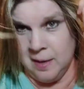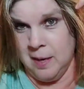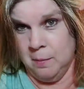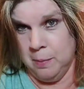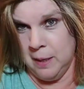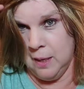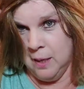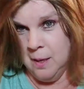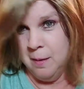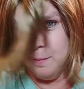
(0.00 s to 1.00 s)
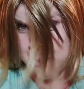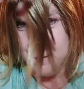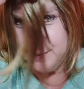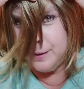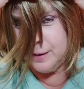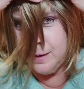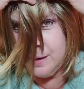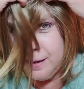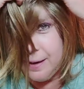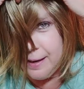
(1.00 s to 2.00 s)
can be parted
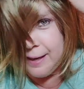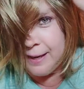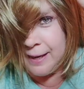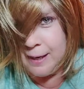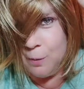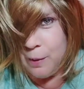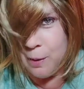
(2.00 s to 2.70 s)
anywhere